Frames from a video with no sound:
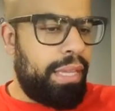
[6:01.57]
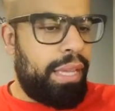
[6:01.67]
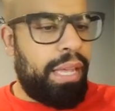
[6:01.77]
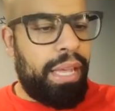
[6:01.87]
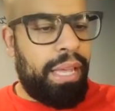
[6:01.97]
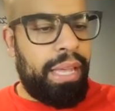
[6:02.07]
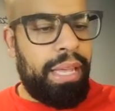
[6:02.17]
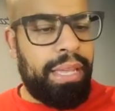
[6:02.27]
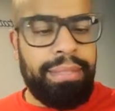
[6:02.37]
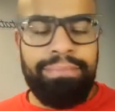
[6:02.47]

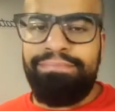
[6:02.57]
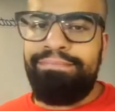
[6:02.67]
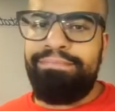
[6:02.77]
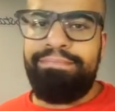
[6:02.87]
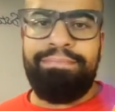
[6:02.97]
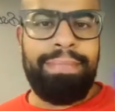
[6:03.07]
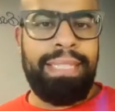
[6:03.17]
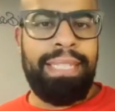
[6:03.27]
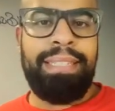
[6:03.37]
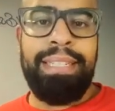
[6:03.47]

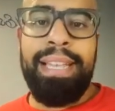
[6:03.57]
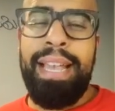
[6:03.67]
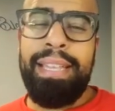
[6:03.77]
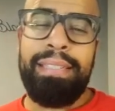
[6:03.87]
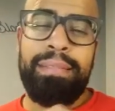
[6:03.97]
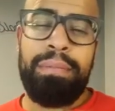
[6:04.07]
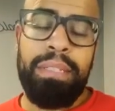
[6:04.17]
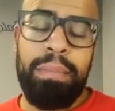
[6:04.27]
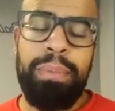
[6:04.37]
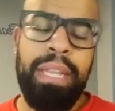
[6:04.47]
DTI
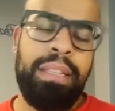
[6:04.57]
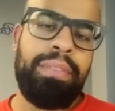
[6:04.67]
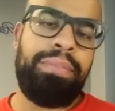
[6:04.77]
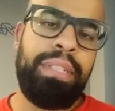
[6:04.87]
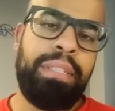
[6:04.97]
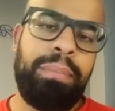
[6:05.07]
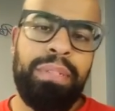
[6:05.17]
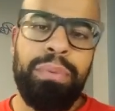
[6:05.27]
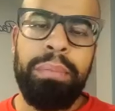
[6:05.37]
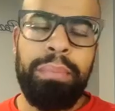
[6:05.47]
is a big difference
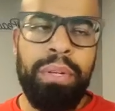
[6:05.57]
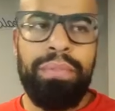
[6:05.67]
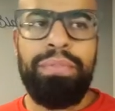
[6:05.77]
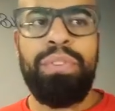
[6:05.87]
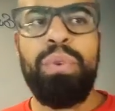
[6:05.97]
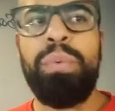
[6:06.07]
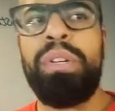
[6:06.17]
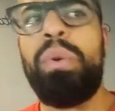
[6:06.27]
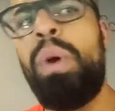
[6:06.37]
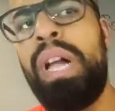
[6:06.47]
between both. You
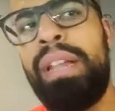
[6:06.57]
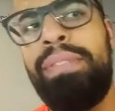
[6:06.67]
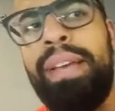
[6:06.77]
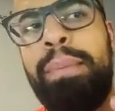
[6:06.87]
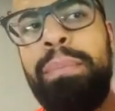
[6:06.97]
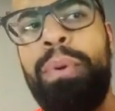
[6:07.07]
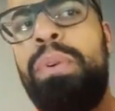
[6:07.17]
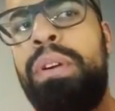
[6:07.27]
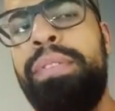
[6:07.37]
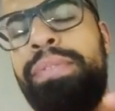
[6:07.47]
would qualify
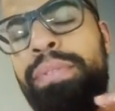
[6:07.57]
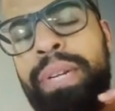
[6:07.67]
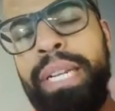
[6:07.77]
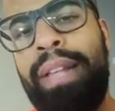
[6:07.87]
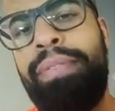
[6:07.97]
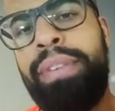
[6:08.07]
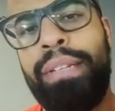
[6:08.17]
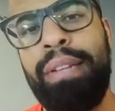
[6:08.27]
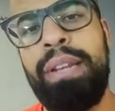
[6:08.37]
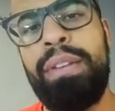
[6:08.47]
more for an
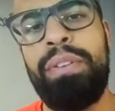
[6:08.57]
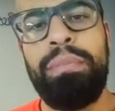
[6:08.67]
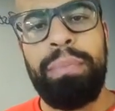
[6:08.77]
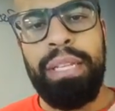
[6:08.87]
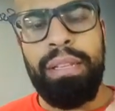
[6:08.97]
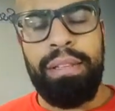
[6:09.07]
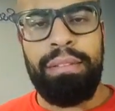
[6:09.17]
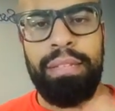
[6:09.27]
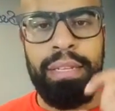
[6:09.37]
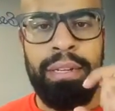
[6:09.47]
FHA loan
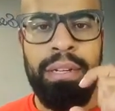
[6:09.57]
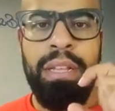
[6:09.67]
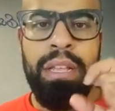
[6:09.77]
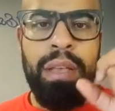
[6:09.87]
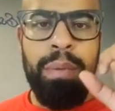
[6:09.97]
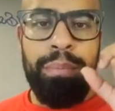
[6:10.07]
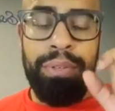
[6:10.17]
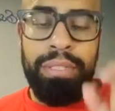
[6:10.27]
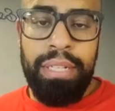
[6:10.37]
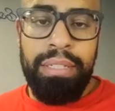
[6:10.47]
because their
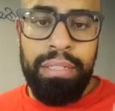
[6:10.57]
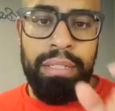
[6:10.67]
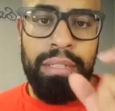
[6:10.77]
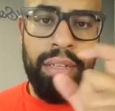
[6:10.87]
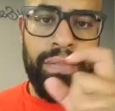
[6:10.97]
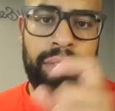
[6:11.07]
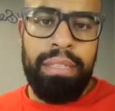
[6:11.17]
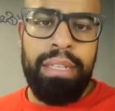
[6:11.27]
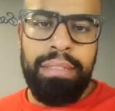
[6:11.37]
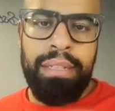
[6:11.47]
percentage of the
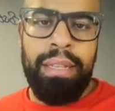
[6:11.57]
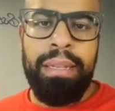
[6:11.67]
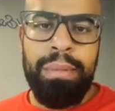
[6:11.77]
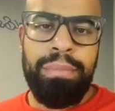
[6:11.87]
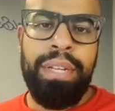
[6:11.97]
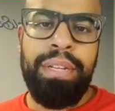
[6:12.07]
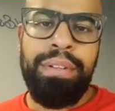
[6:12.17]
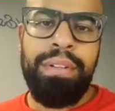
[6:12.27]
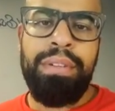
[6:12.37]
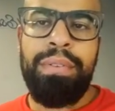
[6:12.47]
debt to income
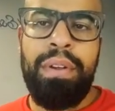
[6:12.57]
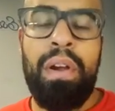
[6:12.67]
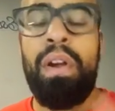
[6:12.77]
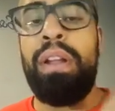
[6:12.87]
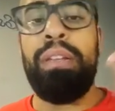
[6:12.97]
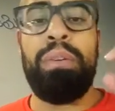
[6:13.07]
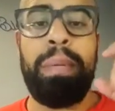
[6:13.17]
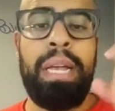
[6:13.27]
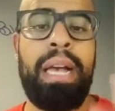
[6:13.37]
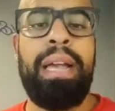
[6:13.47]
ratio are a little
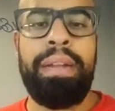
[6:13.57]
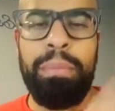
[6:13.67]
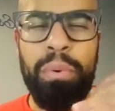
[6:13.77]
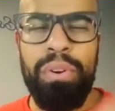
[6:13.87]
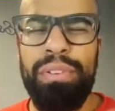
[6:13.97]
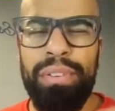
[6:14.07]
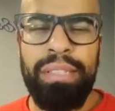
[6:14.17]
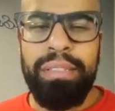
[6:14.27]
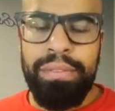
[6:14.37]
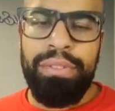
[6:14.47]
bit higher, more aggressive.